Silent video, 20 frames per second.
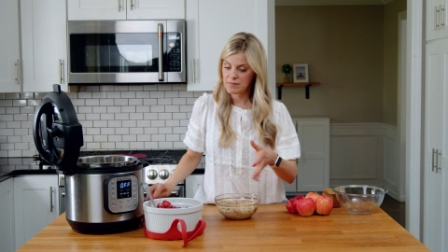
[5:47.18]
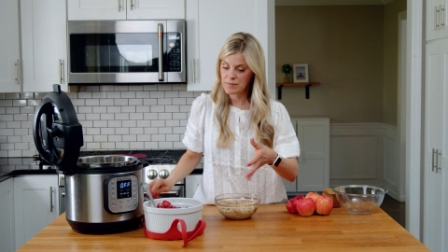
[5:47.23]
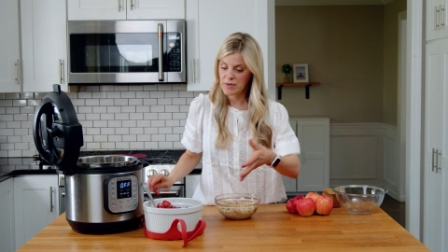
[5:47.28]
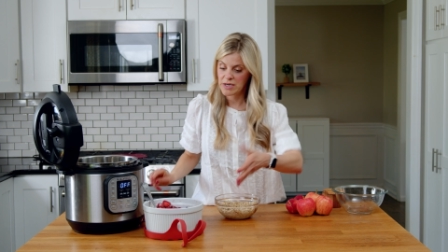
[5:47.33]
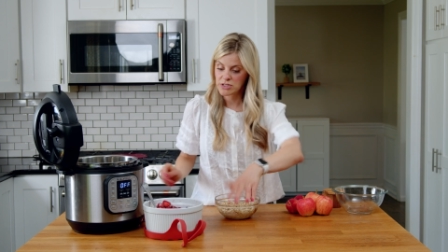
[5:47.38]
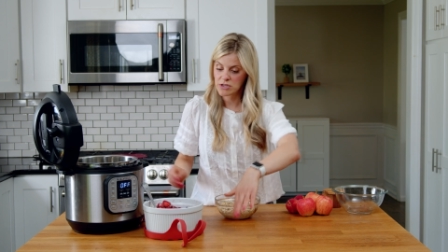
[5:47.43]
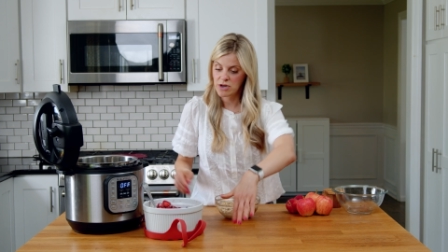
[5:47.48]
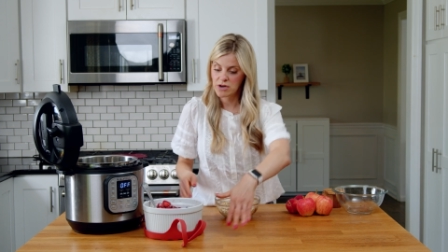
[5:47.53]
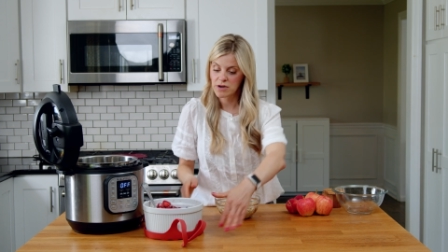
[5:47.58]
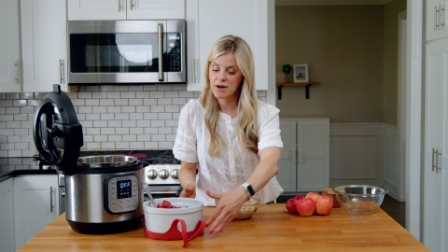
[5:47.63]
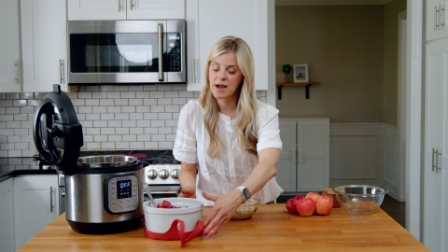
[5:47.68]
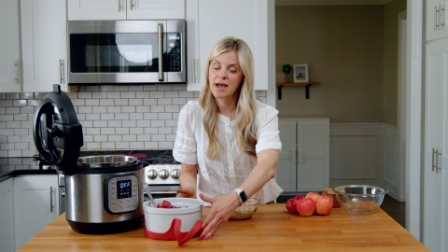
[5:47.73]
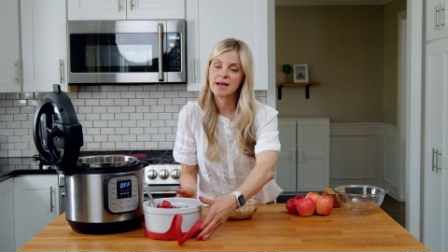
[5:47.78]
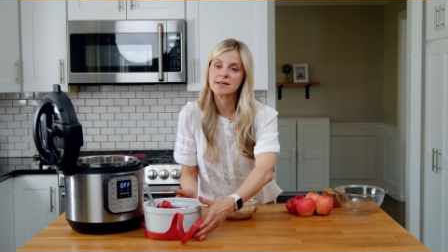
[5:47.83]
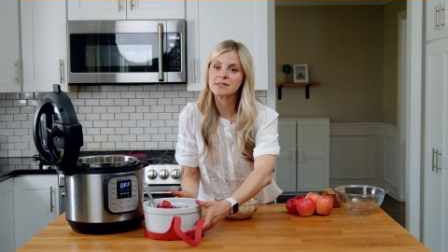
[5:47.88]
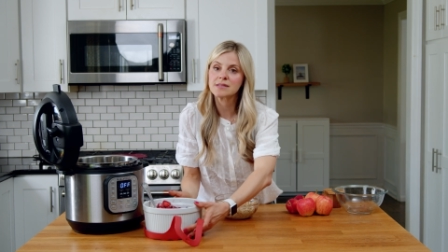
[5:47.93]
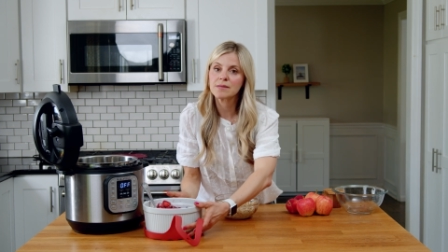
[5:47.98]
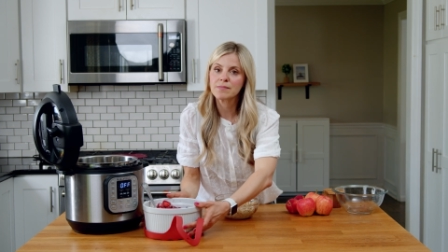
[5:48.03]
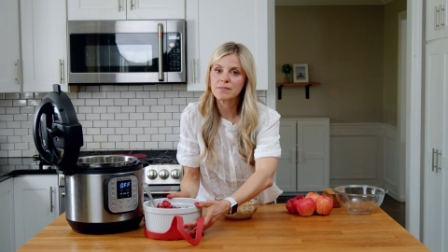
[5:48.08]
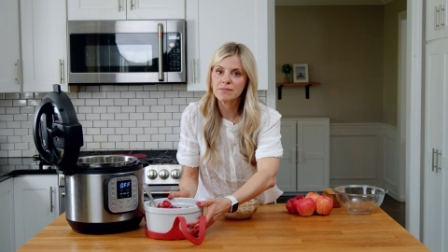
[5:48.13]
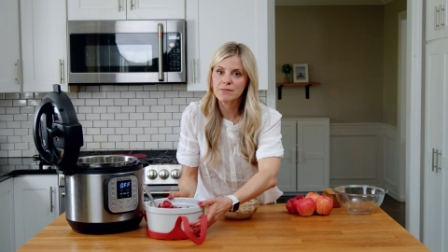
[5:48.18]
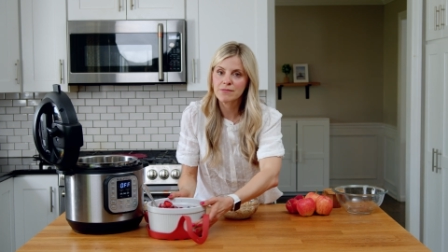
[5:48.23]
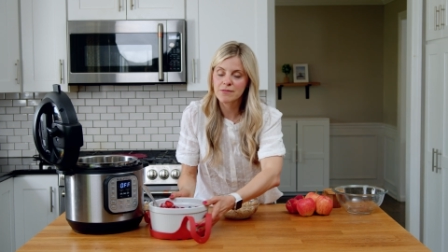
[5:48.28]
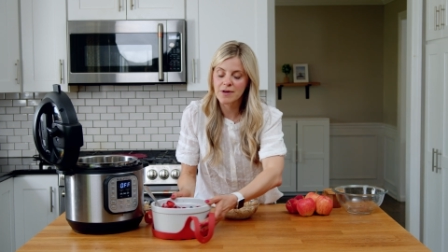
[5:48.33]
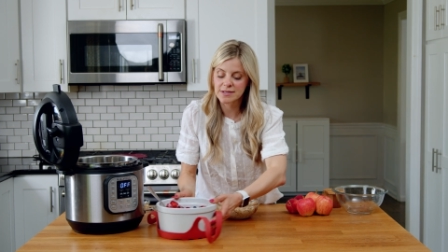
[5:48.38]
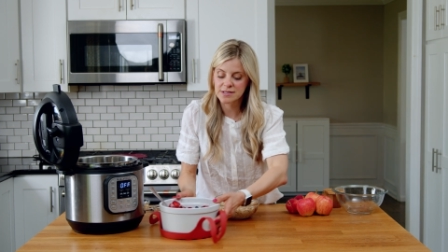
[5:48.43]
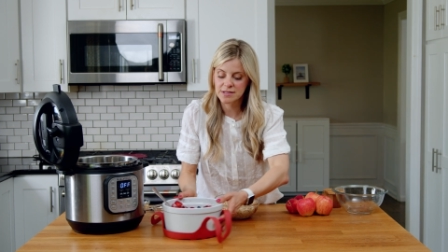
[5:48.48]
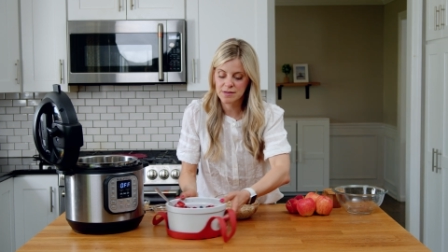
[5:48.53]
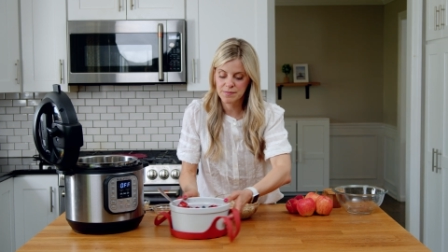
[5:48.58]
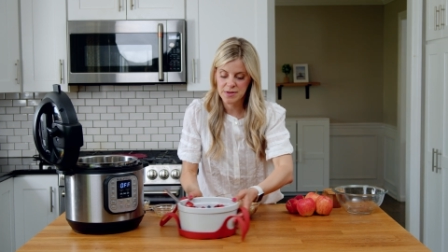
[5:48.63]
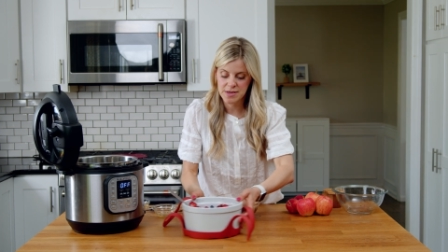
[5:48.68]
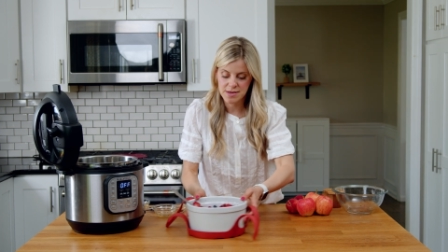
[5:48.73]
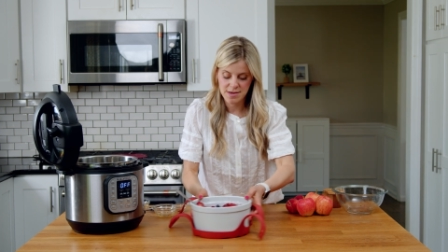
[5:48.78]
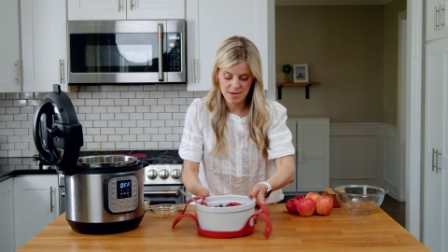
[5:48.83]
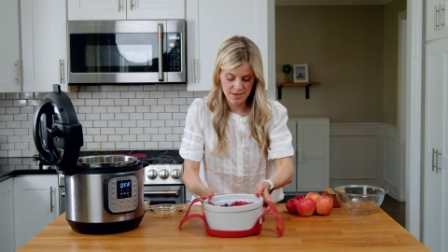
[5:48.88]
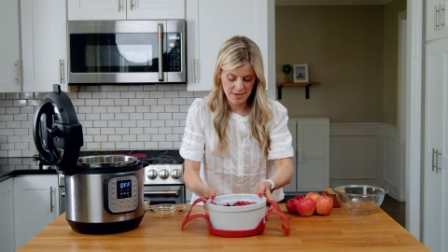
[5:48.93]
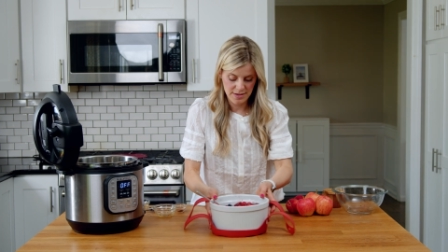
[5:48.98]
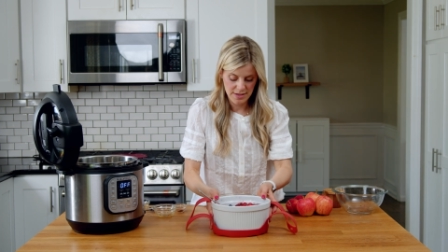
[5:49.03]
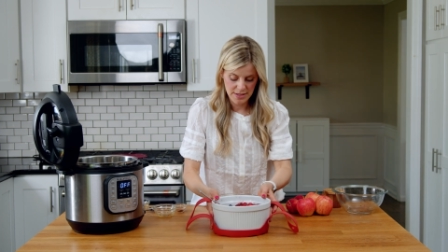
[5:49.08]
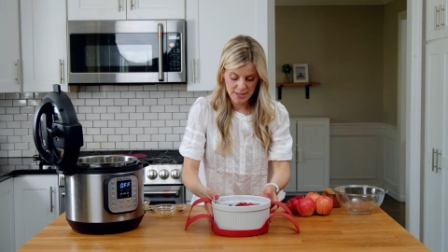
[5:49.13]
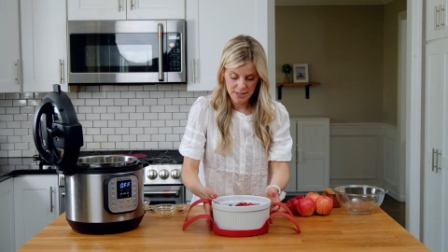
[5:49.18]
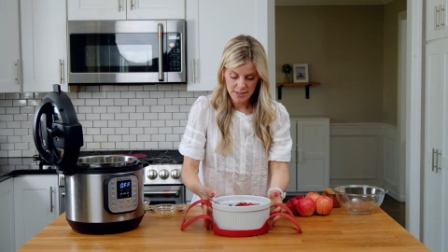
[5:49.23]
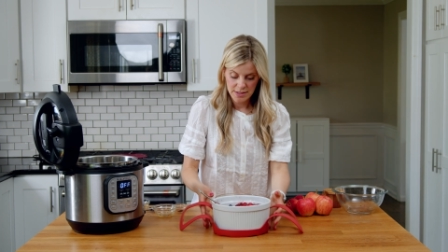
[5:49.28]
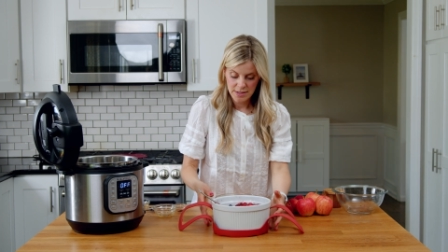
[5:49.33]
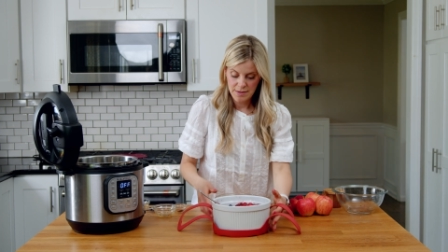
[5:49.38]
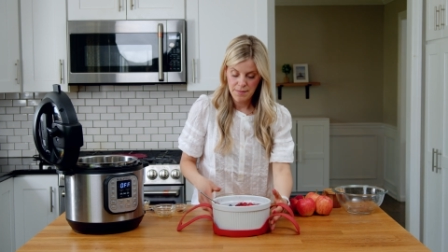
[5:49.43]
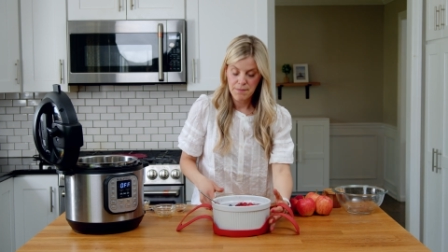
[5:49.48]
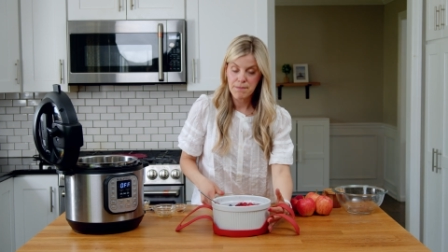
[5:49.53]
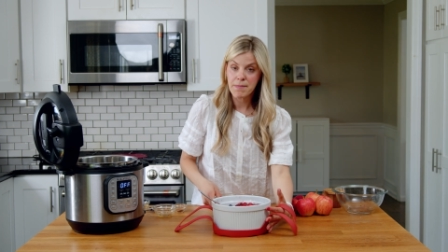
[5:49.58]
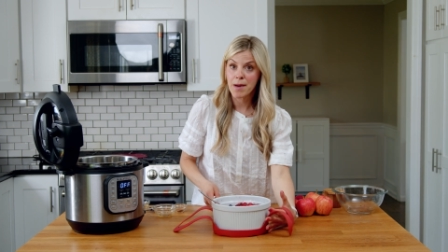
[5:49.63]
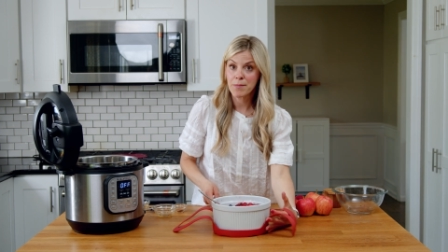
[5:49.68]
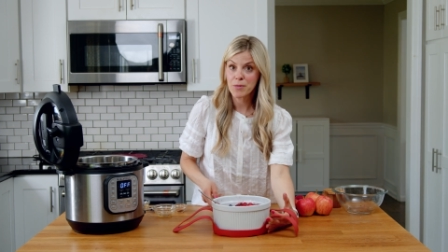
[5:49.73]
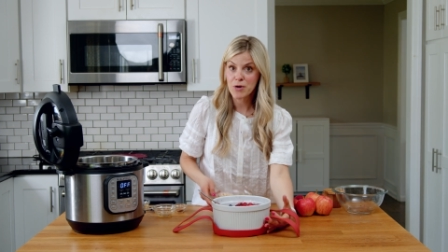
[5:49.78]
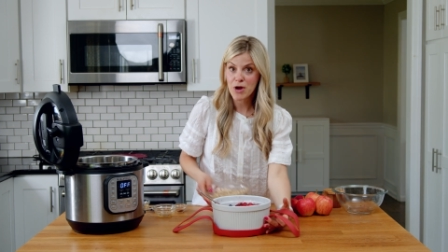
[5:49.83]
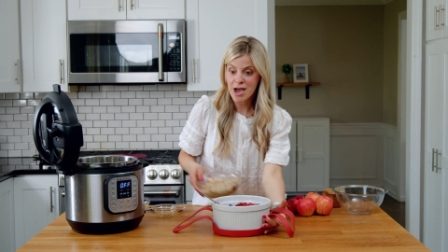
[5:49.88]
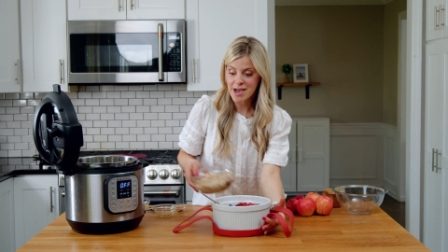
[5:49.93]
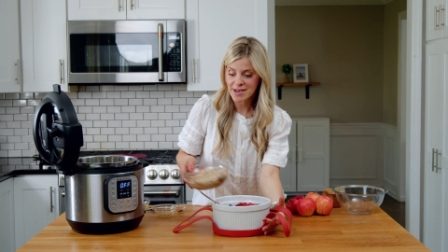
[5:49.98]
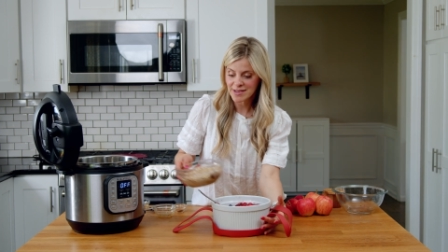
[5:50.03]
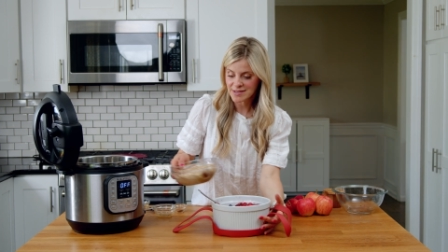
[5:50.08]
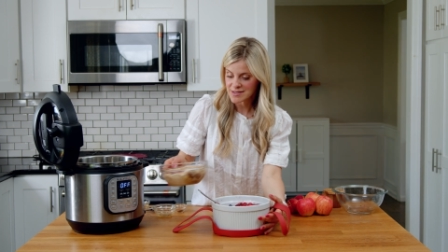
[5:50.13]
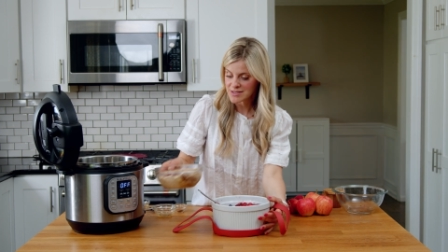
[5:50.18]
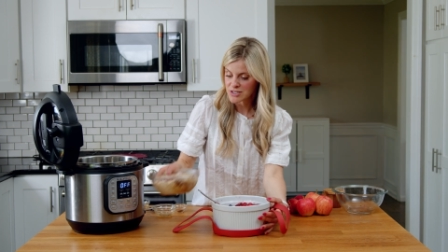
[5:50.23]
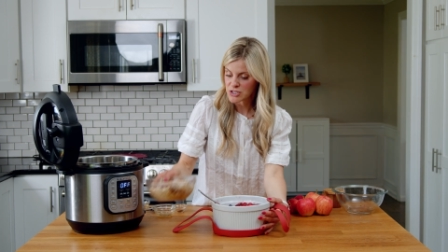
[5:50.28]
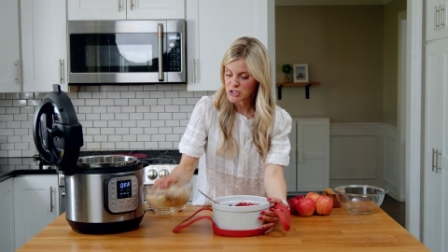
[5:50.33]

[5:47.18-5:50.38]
My daughter has the recipe memorized.